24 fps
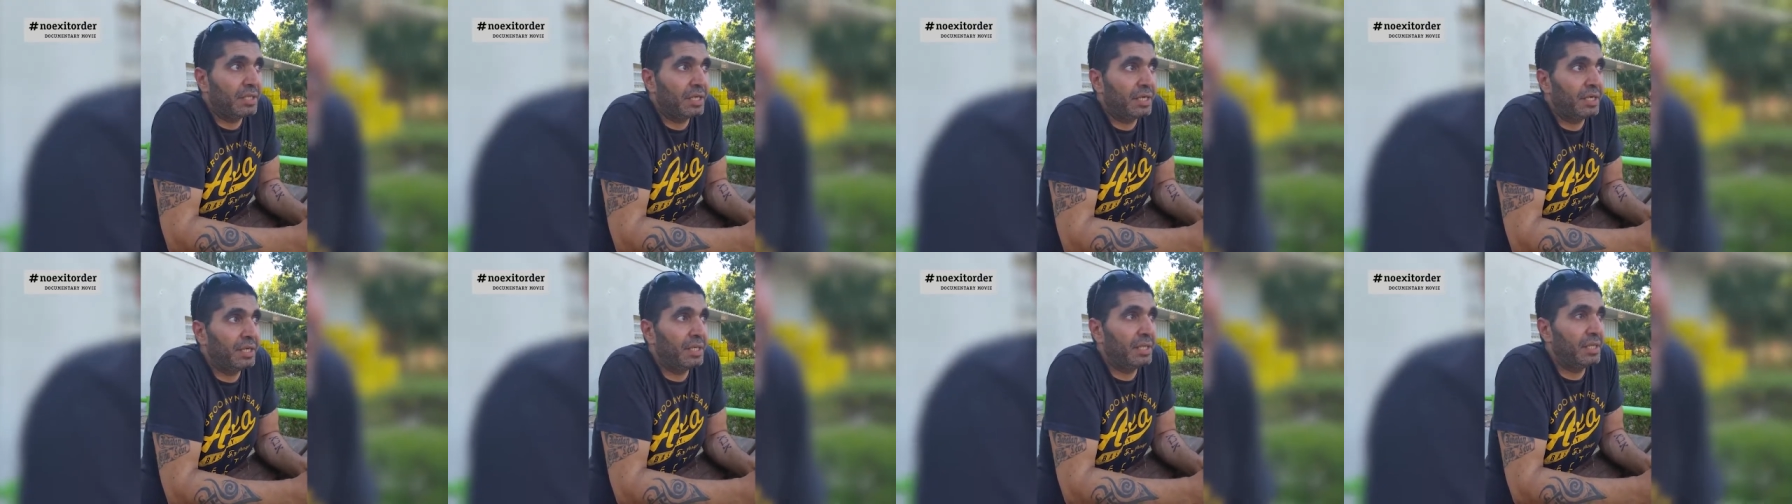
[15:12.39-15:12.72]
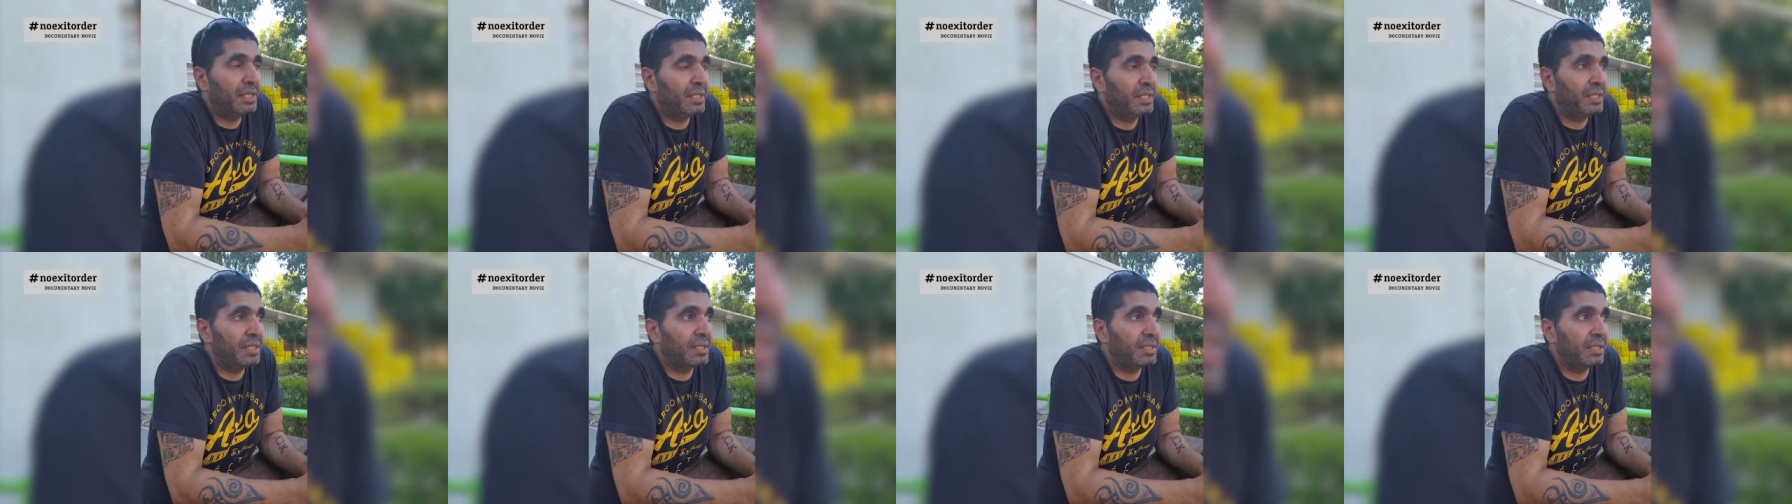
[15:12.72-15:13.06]

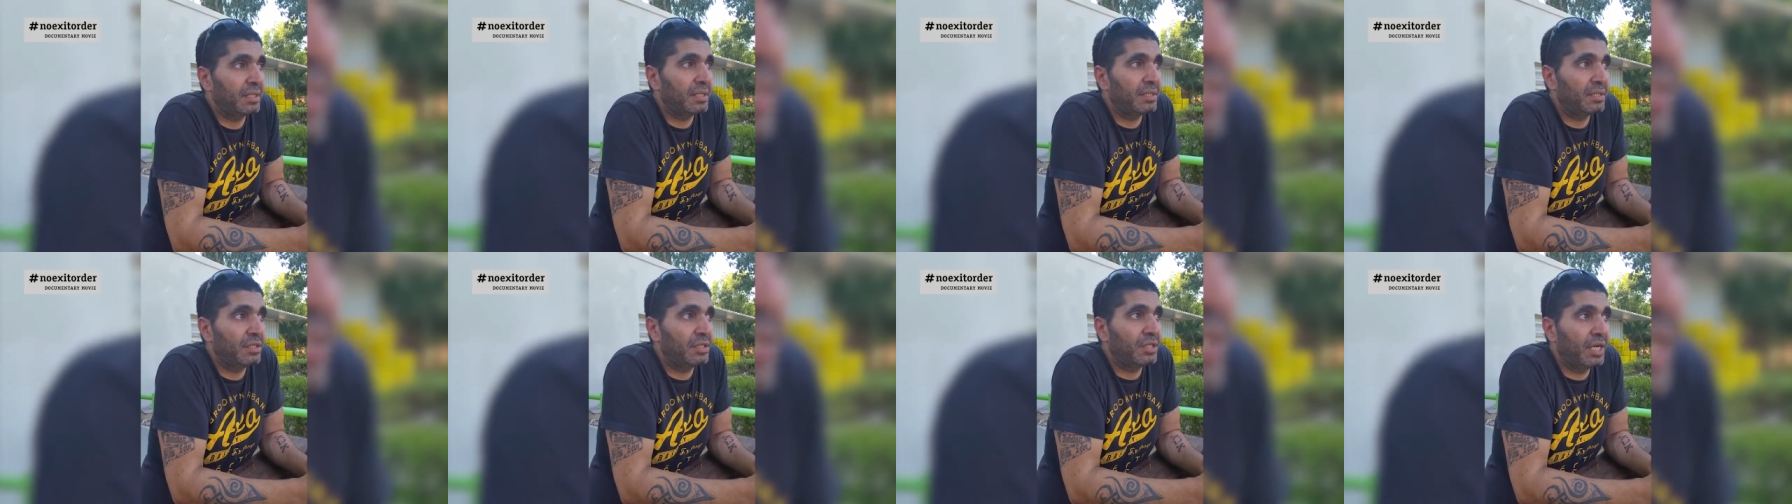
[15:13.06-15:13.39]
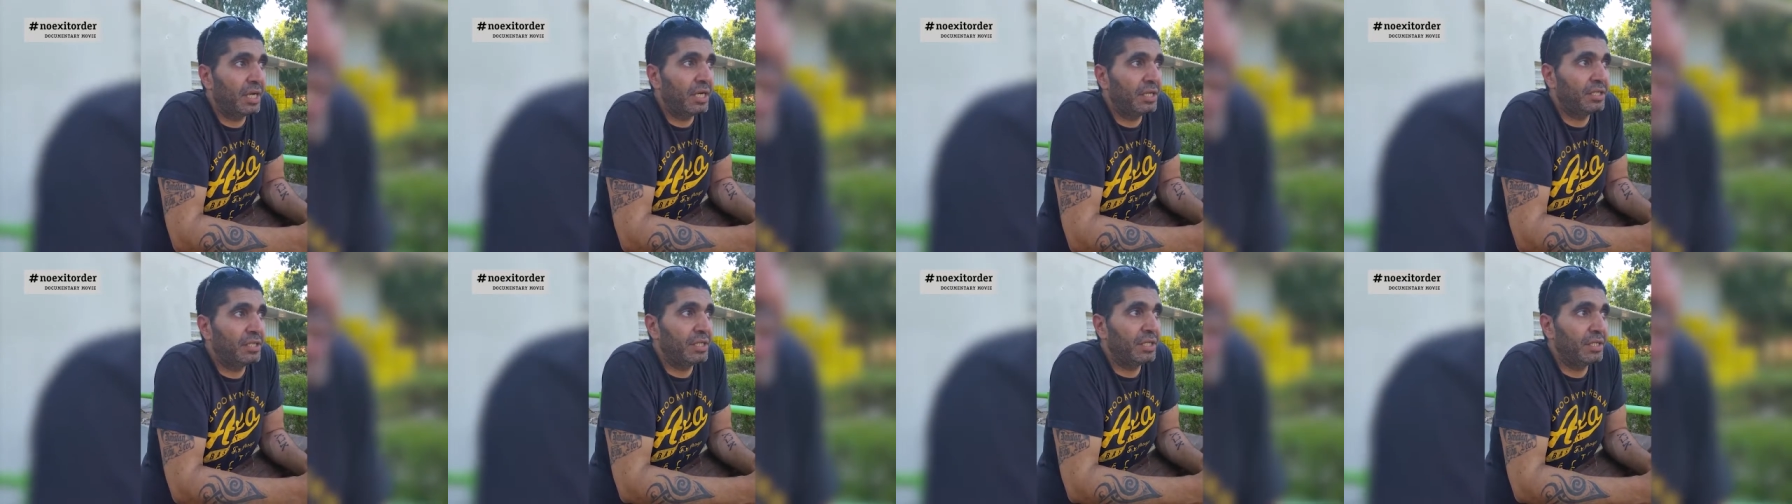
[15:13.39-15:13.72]
attorneys, and
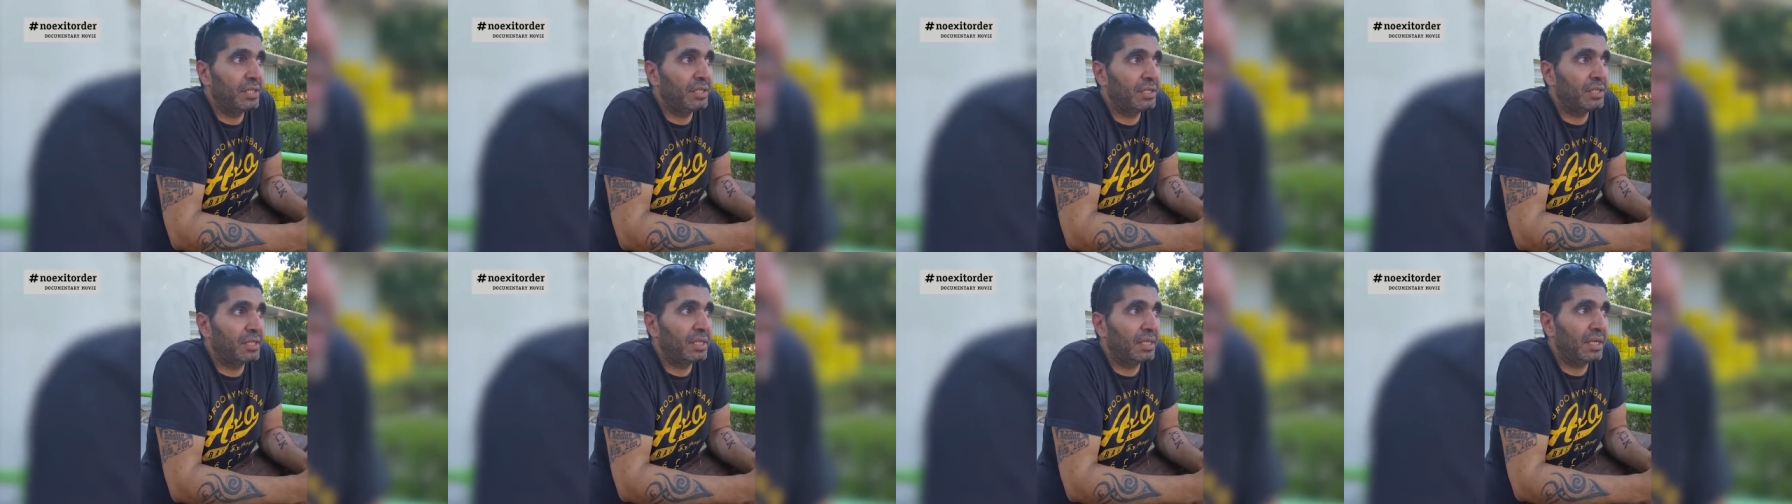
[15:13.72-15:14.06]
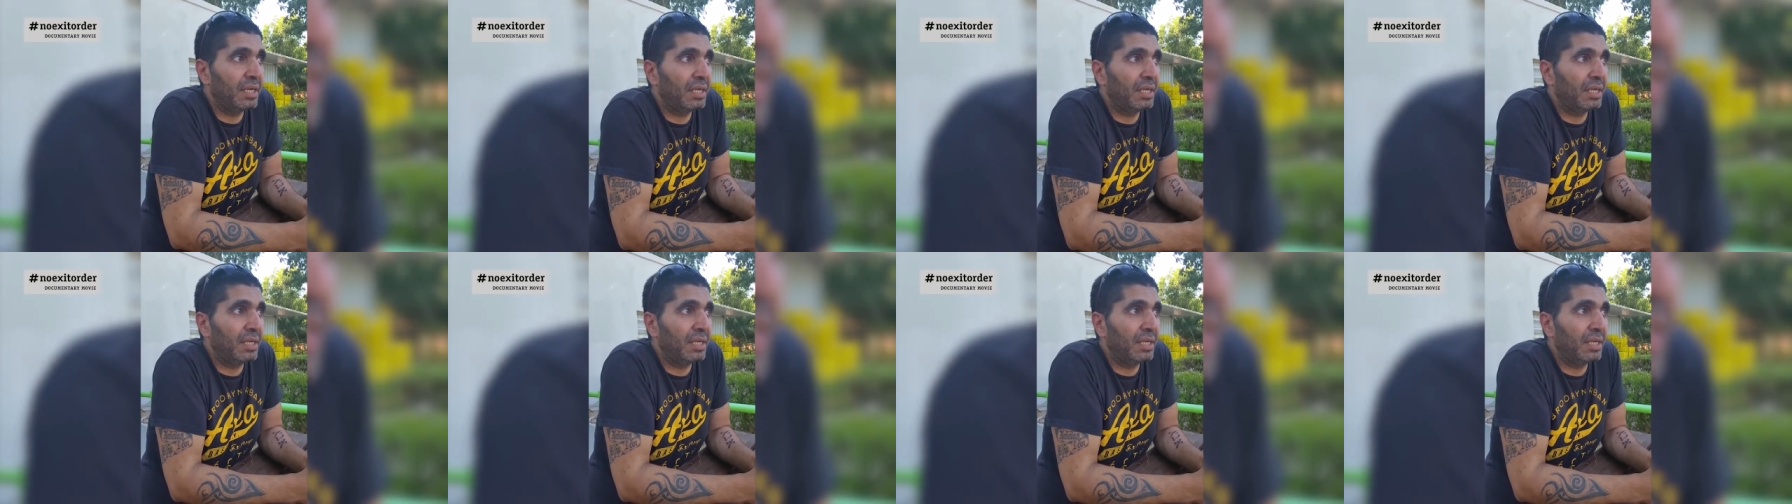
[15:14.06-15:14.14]
judges,